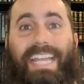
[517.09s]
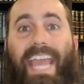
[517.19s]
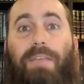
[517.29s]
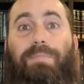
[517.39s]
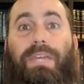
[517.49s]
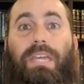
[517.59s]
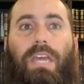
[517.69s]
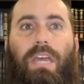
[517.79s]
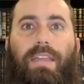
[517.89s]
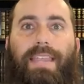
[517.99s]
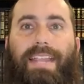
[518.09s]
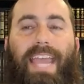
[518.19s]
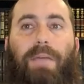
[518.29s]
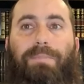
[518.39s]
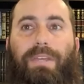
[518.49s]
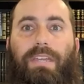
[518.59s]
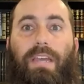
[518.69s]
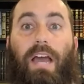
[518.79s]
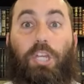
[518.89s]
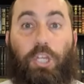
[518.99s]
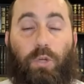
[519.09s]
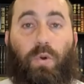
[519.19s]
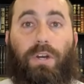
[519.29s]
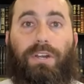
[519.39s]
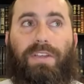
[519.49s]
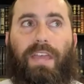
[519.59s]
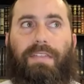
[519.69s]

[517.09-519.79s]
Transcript: can't be that can't be uh, cured,